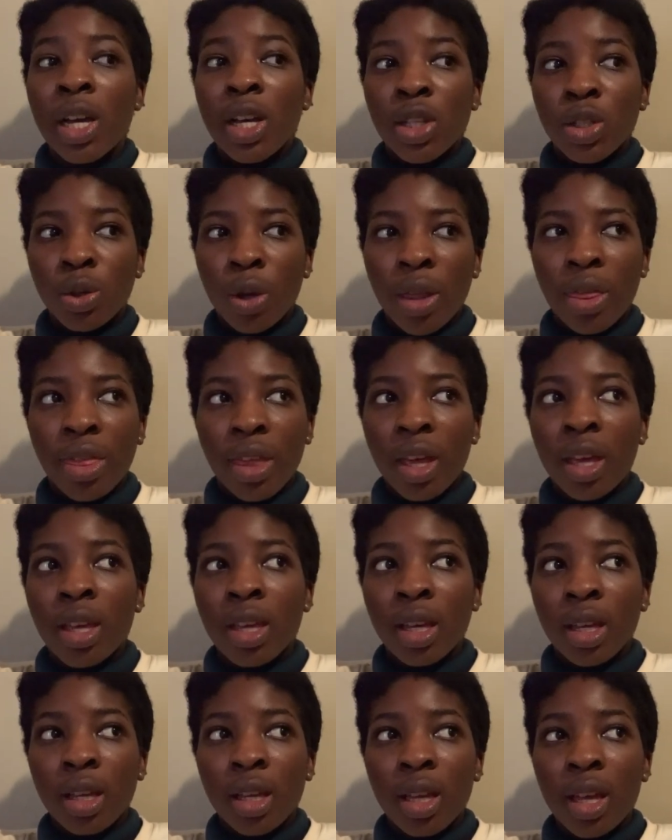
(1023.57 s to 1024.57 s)
So I
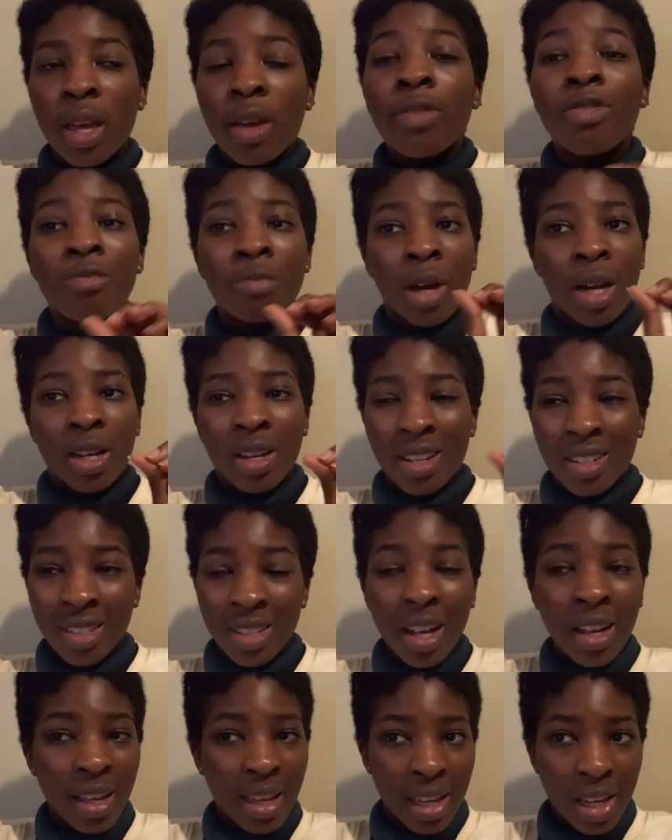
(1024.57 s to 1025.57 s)
think if Monica's
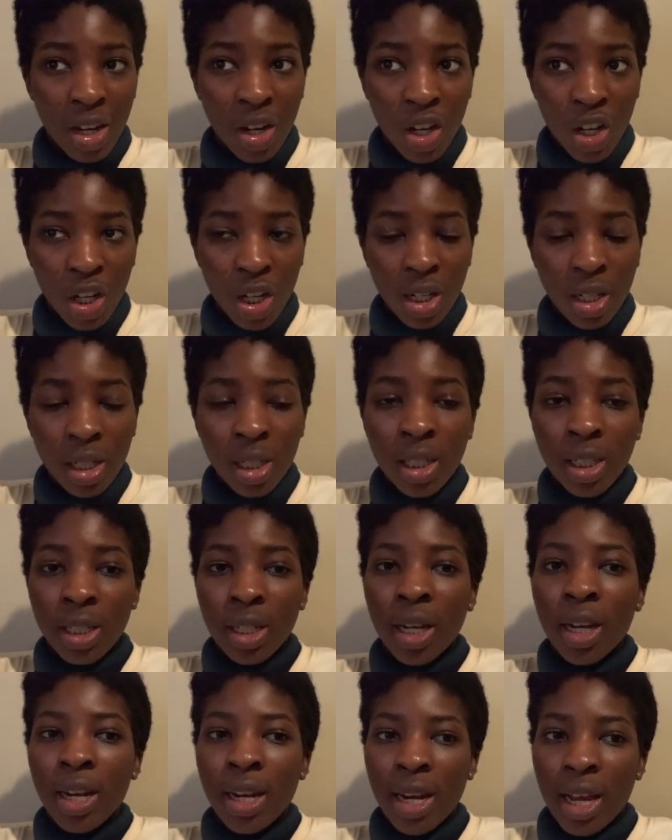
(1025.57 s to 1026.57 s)
not here
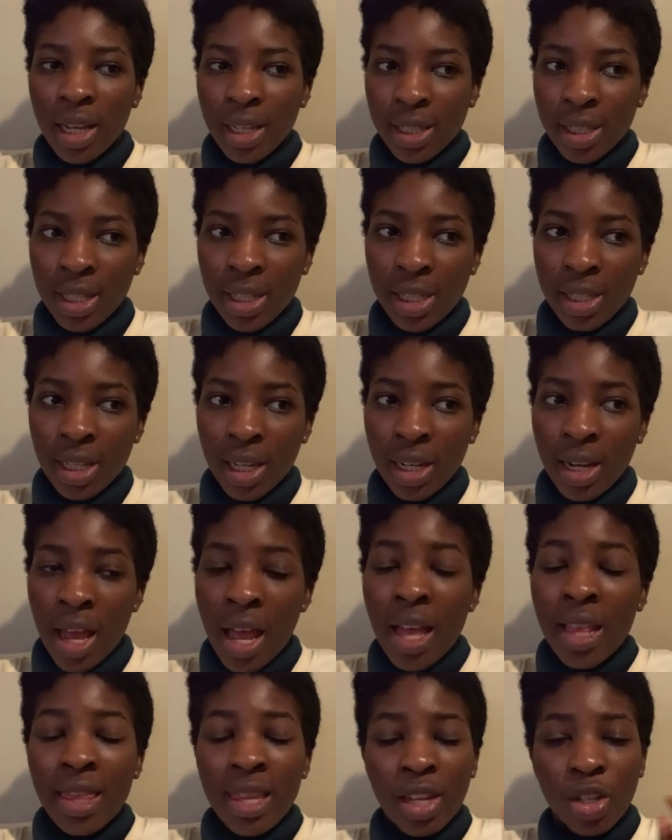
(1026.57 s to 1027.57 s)
next season,
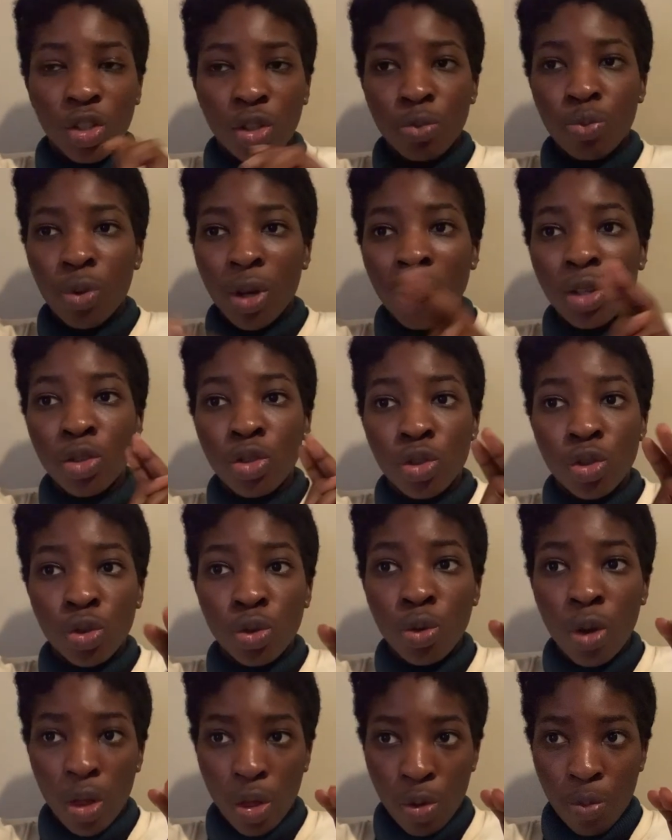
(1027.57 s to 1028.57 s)
they should bring
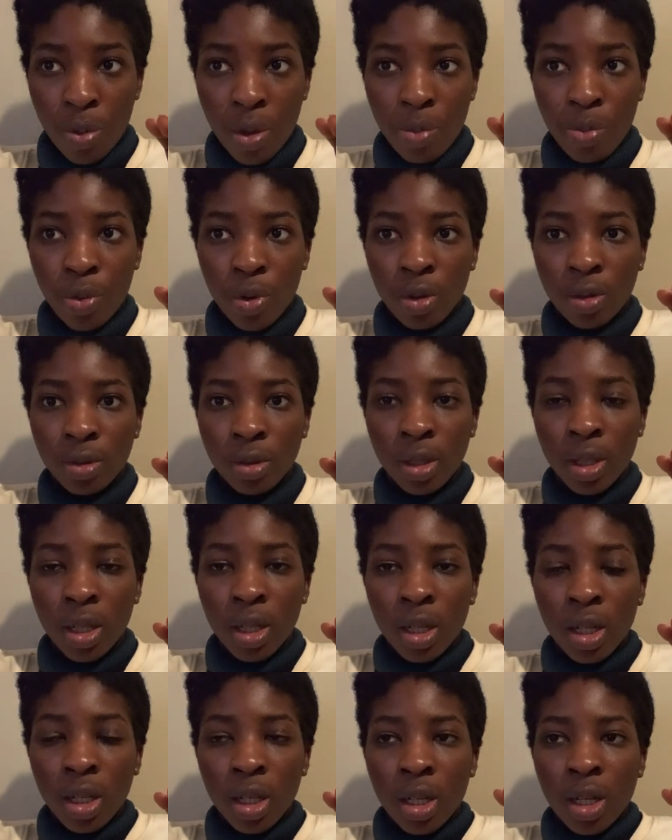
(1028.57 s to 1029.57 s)
two other people.
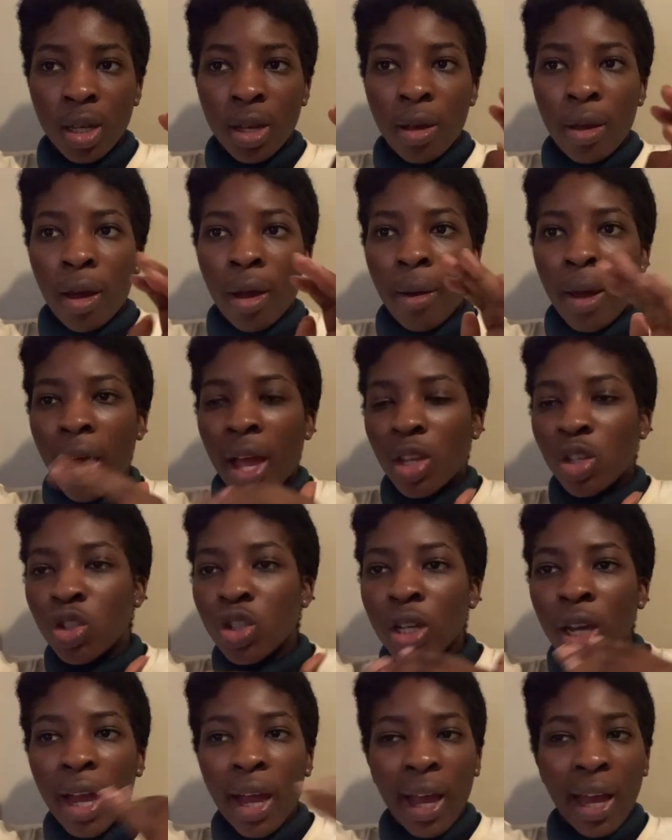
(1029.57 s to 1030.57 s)

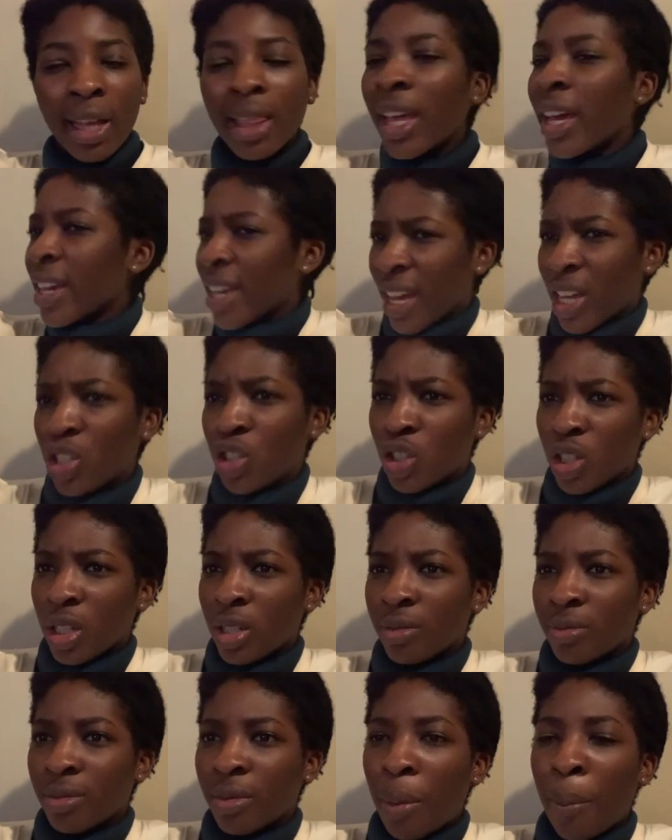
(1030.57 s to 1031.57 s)
Angie, I like
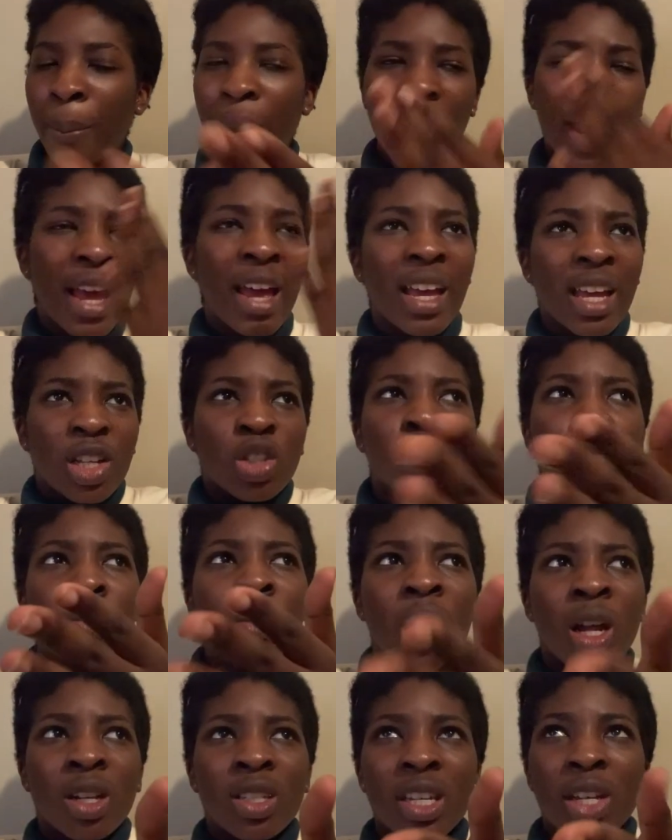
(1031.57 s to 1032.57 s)
Angie, but I, uh, to
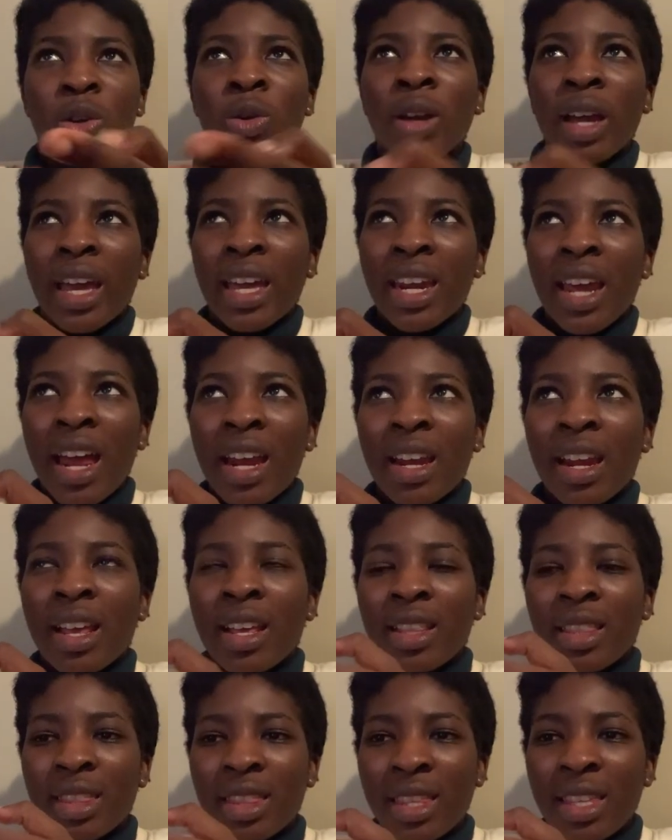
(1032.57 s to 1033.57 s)
be honest, I don't hate
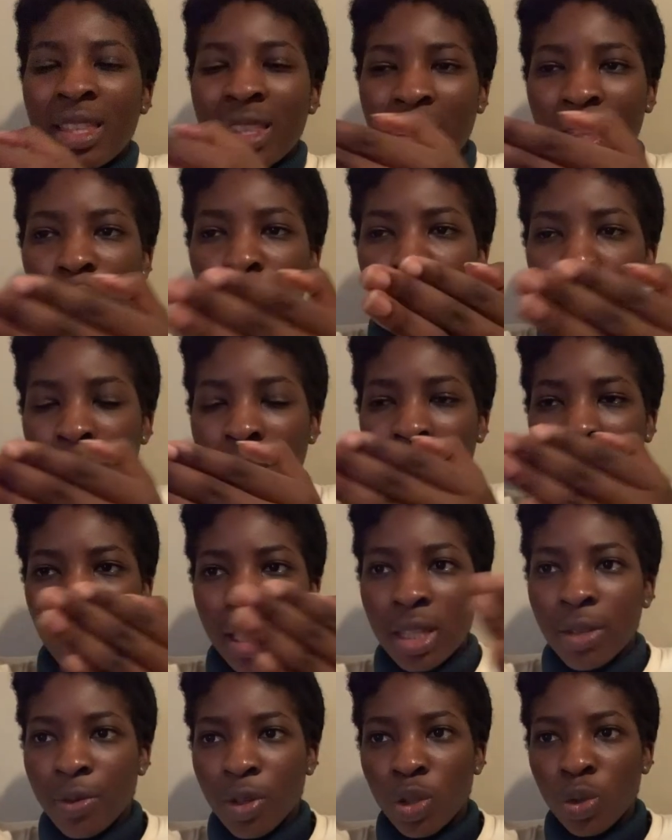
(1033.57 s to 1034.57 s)
the, the women
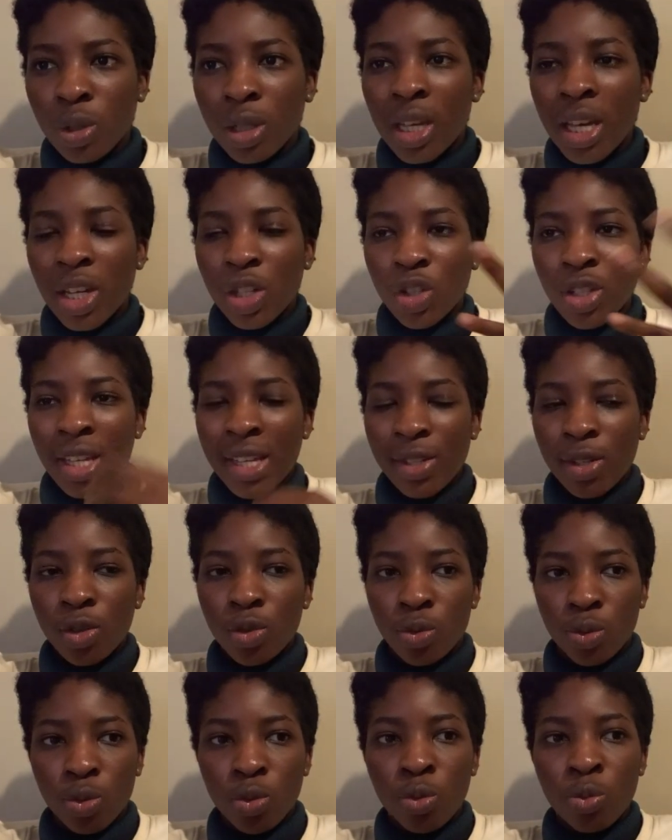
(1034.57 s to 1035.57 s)
individually. It's just as a
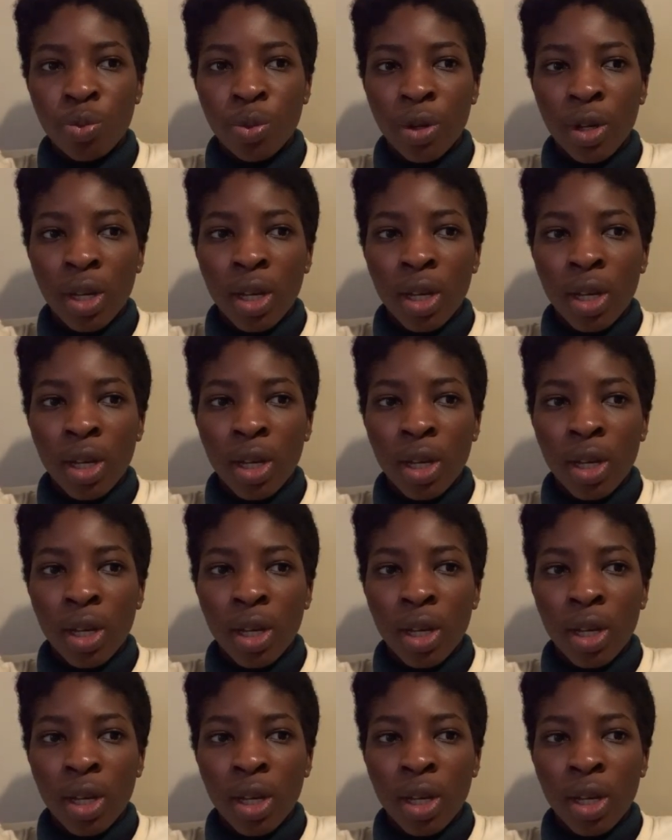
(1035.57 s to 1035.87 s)
group,